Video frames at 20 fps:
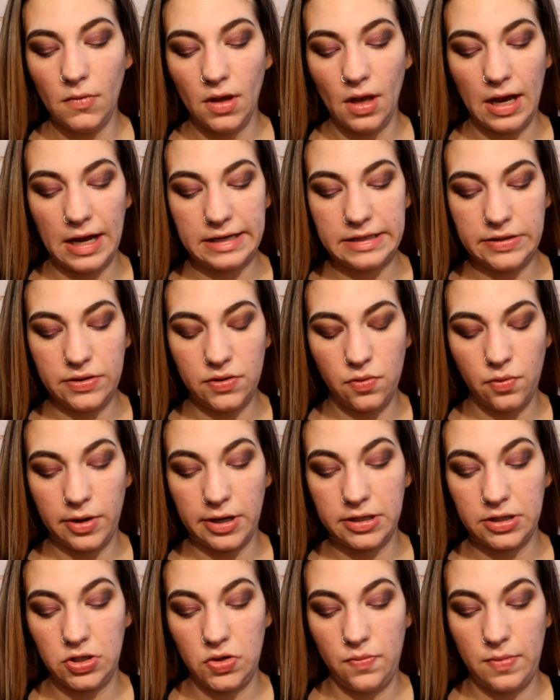I do
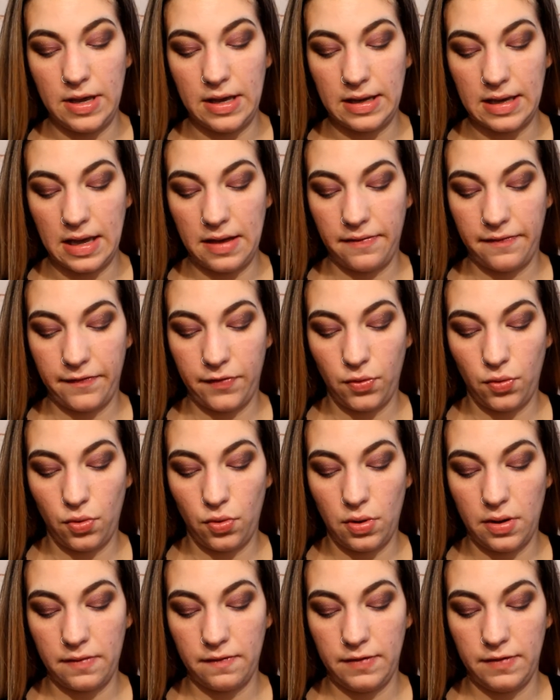want to make a full